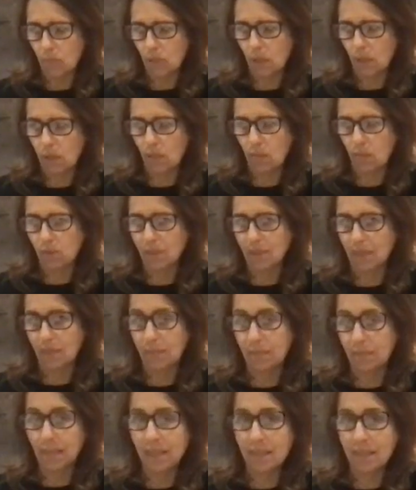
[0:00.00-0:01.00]
it was
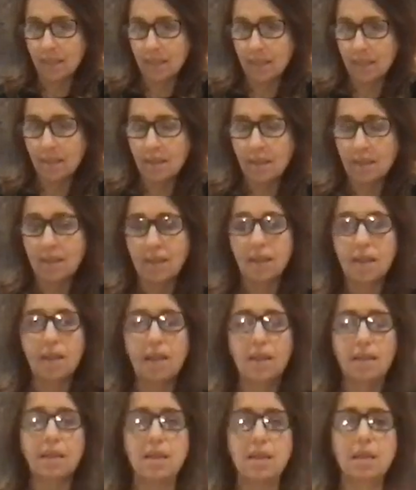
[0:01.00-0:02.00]
unpleasant,
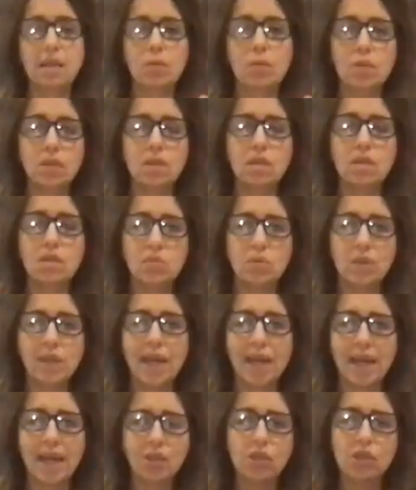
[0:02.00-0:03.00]
and then there was this
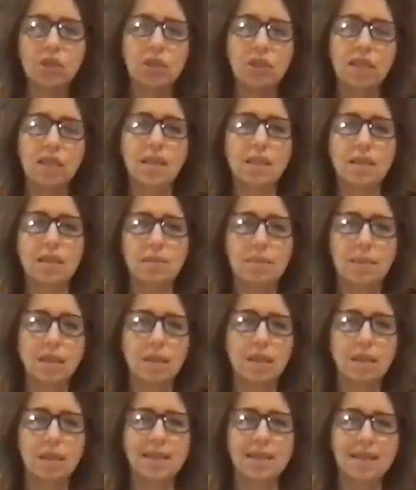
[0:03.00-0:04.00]
reaction in the
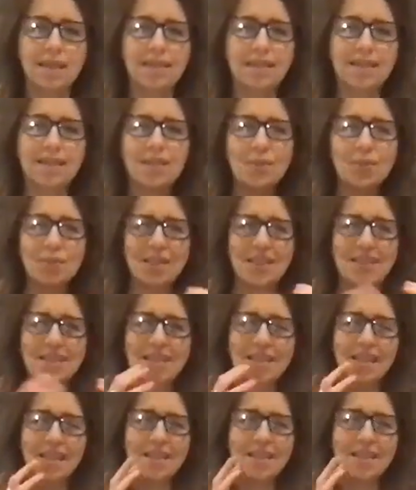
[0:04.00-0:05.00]
mind and this
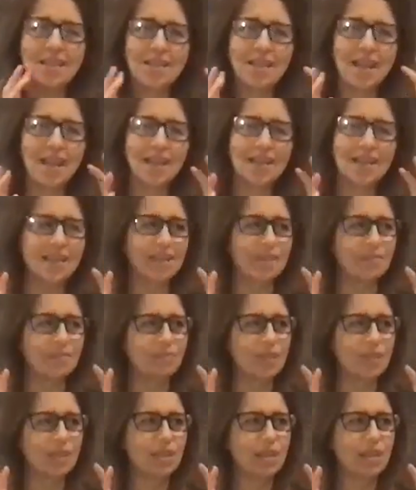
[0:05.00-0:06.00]
resistance, and this
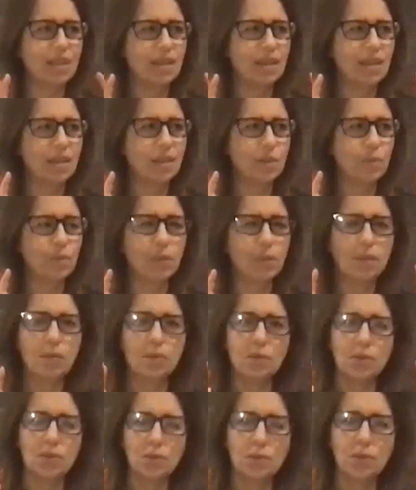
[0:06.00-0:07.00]
when I
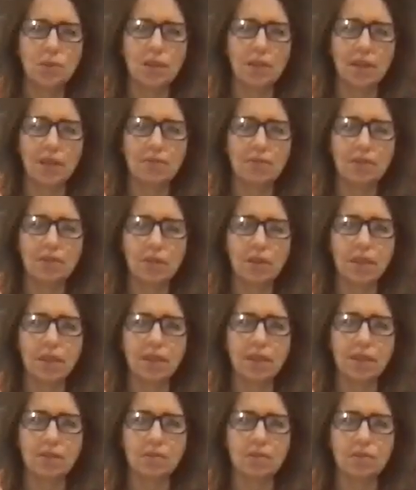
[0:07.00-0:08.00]
was doing it, I felt
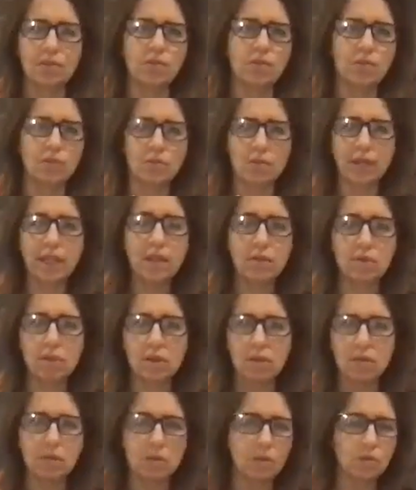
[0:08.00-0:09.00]
like a sort of
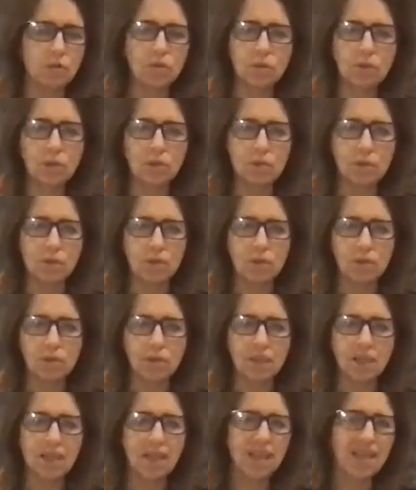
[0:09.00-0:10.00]
3-year-old or
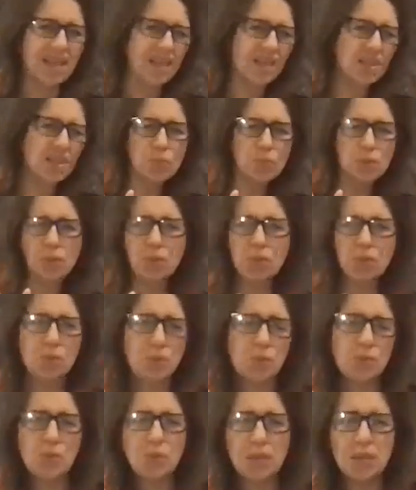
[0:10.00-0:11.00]
2-year-old. I don't want to
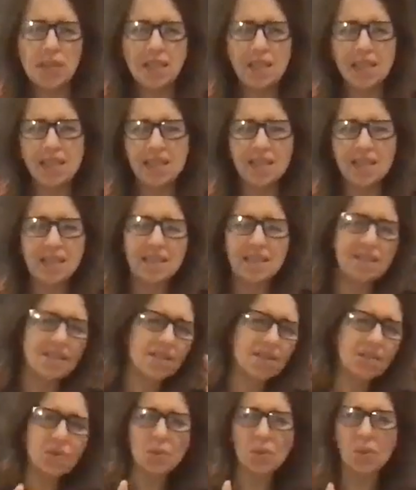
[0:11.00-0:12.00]
do this.
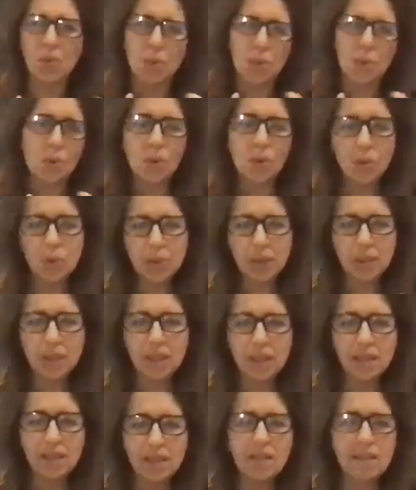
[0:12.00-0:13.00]
This is
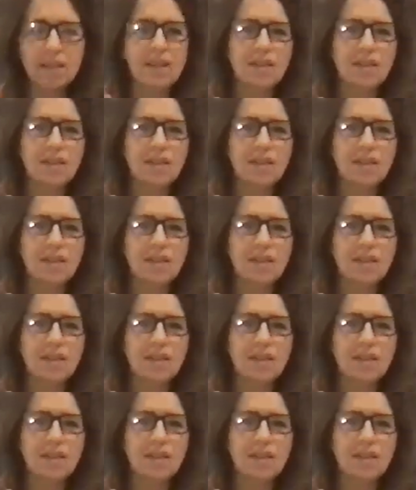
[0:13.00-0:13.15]
awkward.